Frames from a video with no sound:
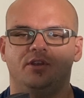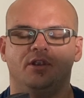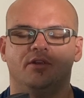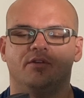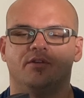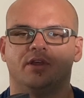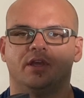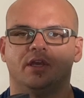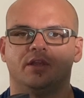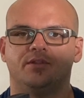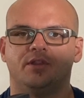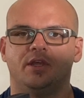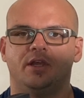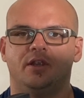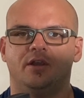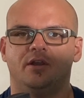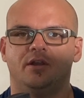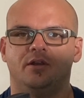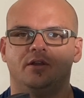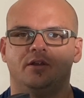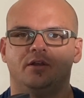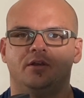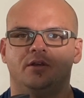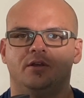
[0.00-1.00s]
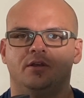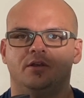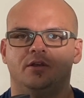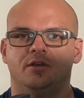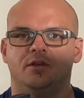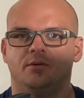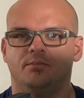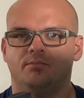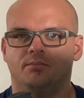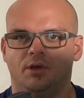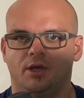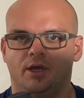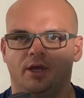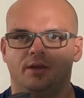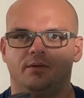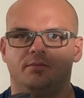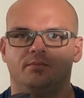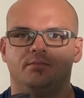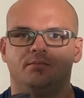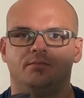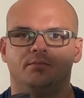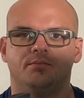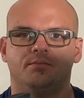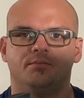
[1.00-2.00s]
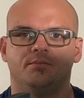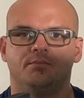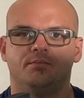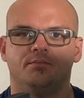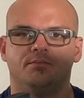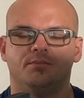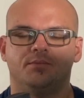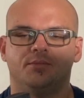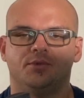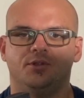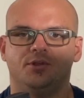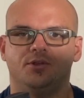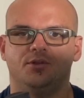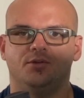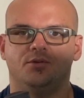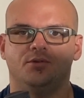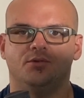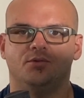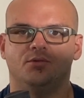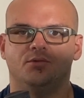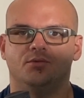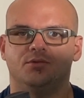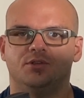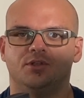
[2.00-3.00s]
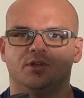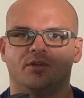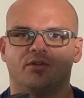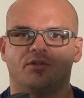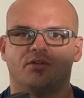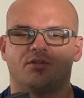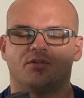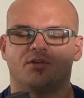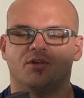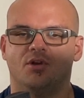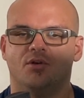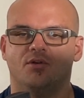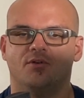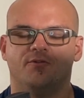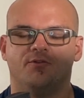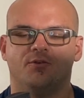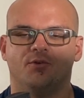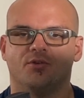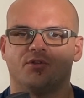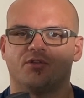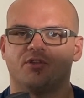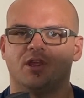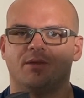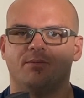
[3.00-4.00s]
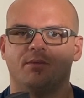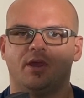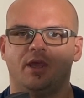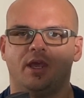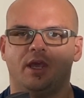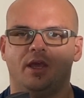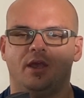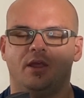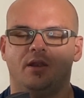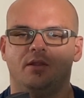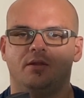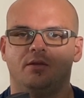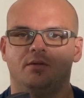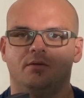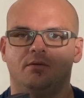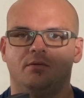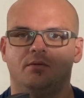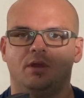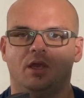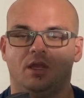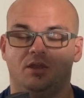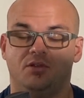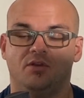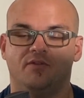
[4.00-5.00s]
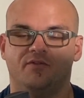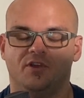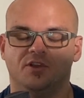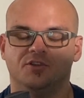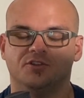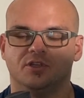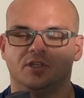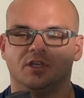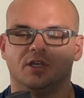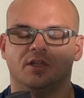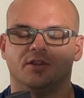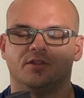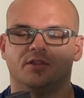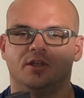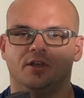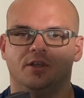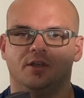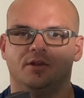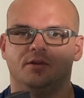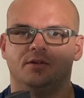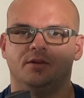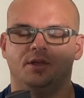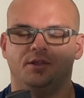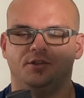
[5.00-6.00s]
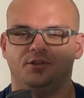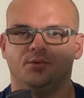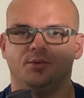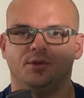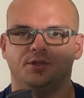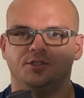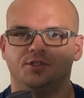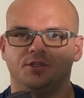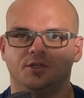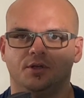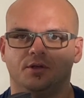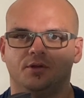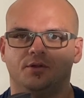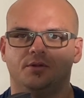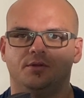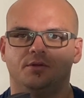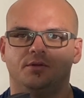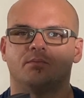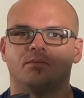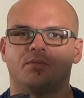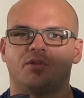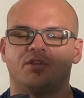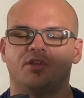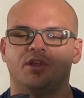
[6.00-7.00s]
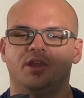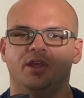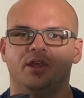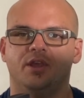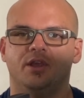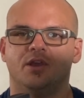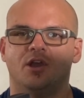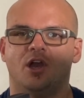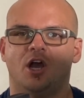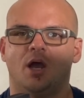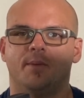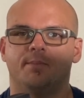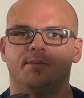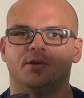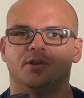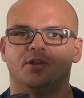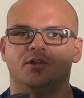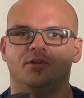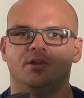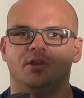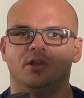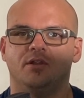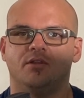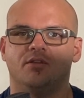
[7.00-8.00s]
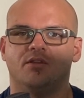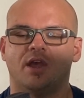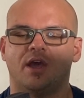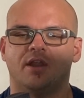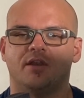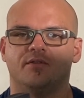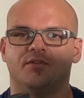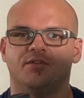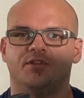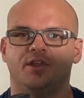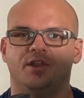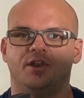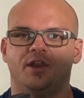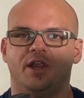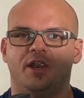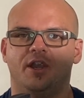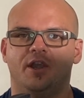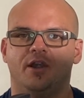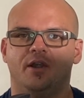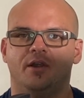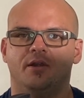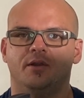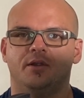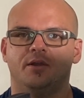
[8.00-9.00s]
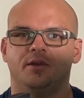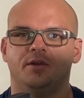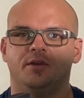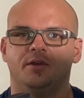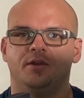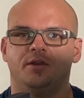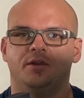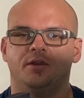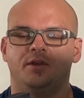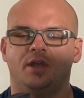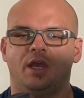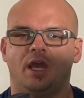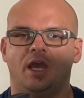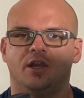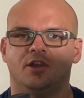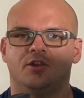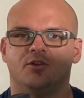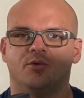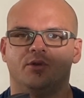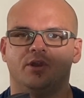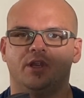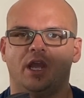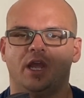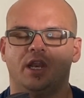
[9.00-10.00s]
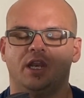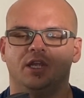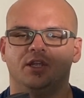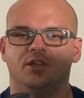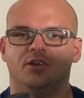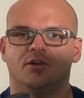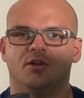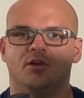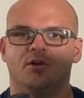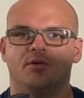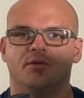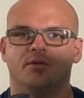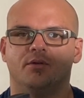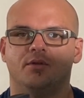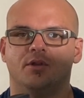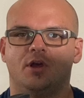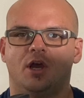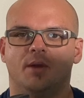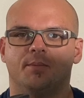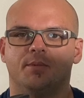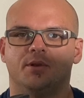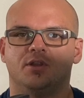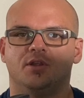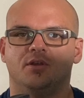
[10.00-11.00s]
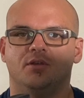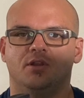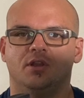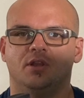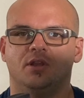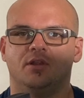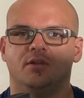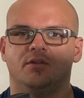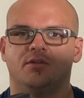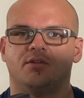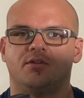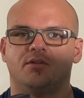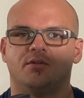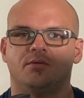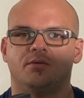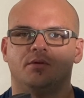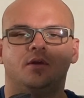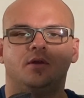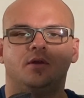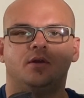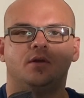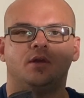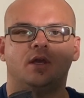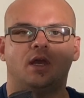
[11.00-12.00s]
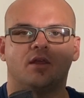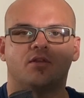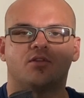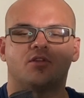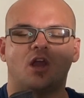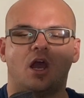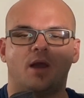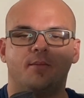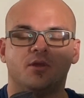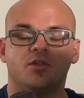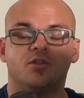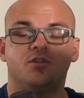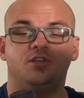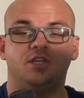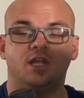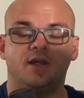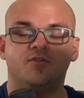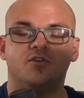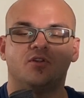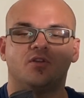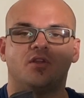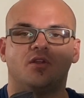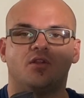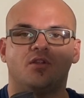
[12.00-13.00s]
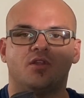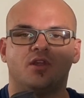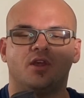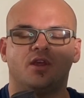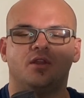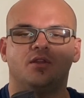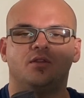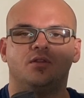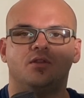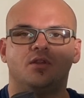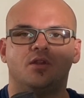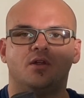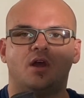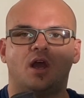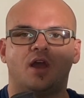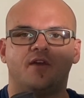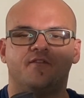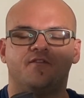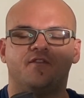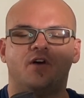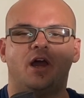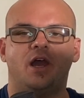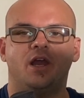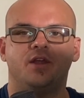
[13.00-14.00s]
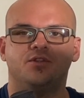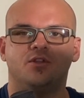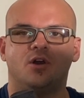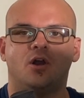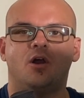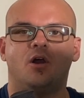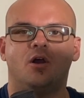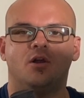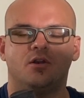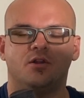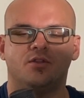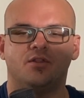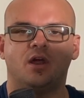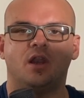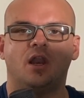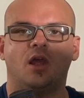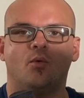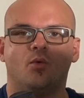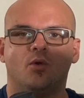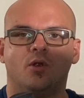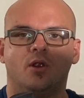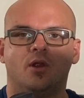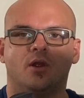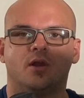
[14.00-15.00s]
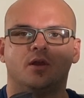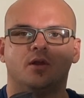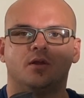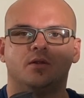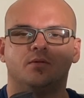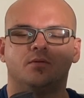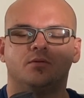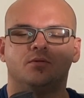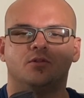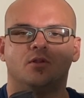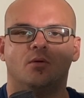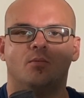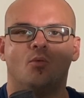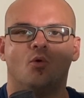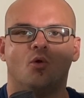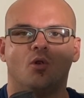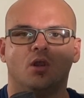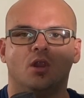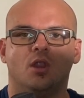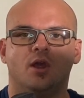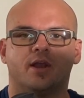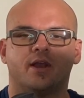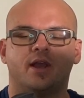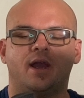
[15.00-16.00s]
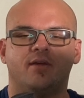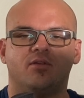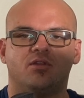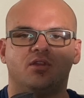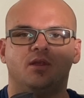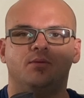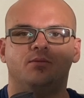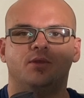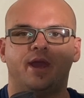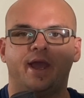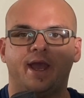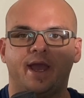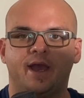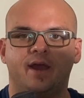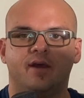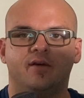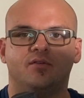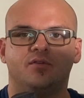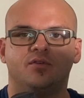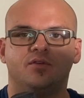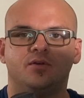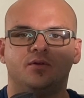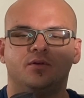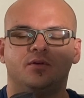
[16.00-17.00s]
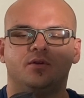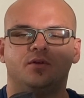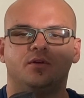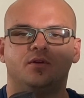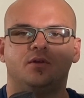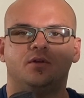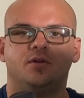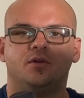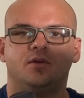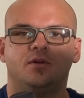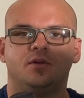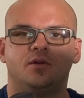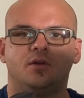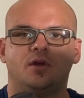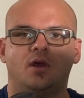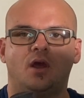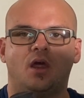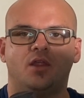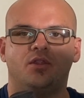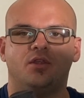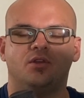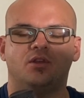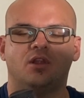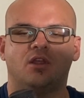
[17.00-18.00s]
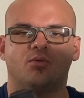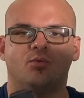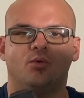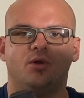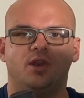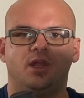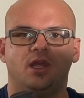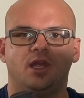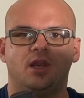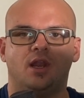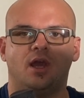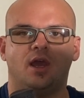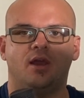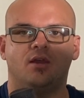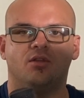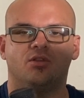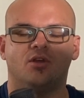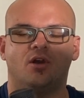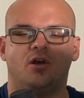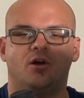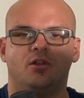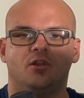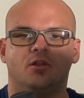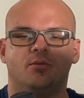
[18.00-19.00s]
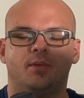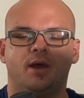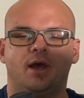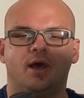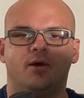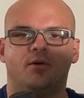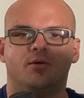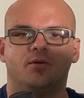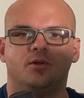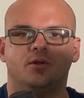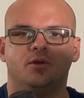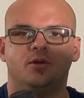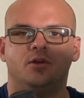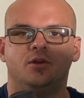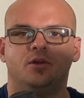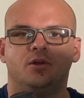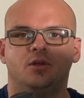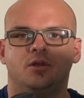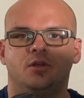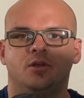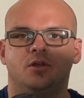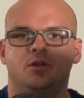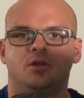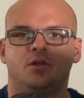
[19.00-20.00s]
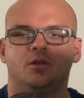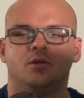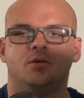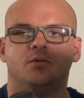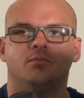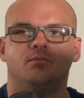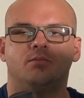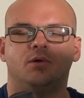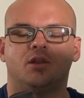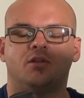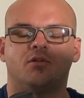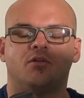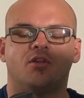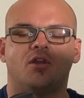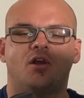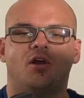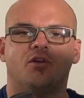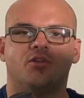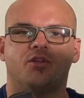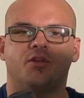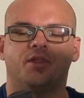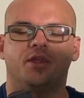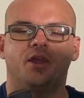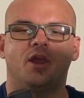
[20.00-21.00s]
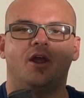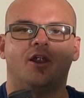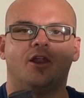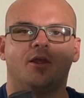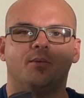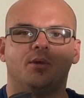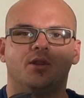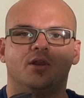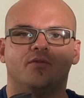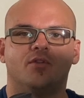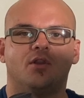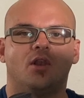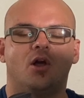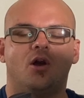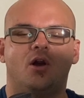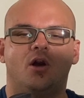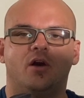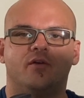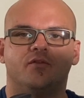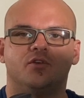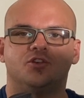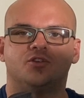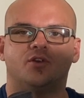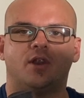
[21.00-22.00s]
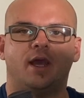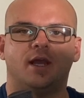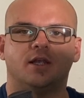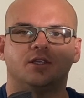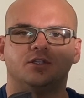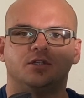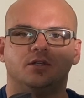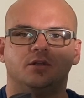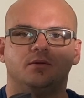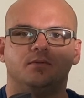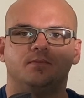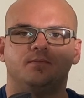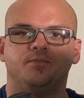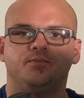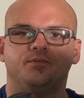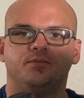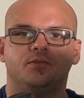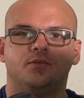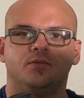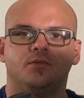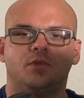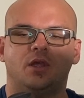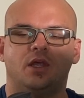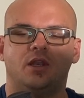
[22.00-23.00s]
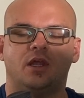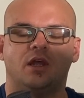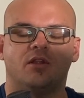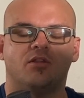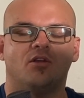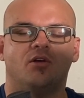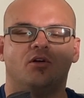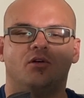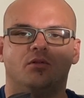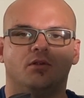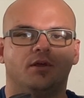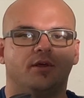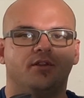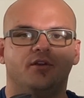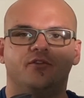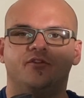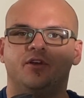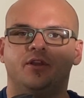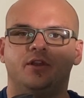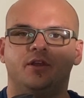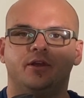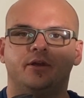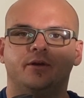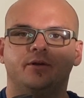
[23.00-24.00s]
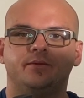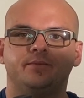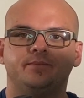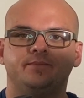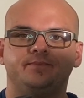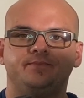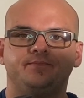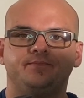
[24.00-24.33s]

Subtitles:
years to get there, but you just go full steam ahead, and you eventually get there, and you reach your goal. Seeing opportunities out of thin air and creating your own opportunities. As Thomas Jefferson said, I find the harder that I work, the more luck I seem to have. I think that's what NI is all about. But there's also the argument of the law of attraction, and that's a whole other video.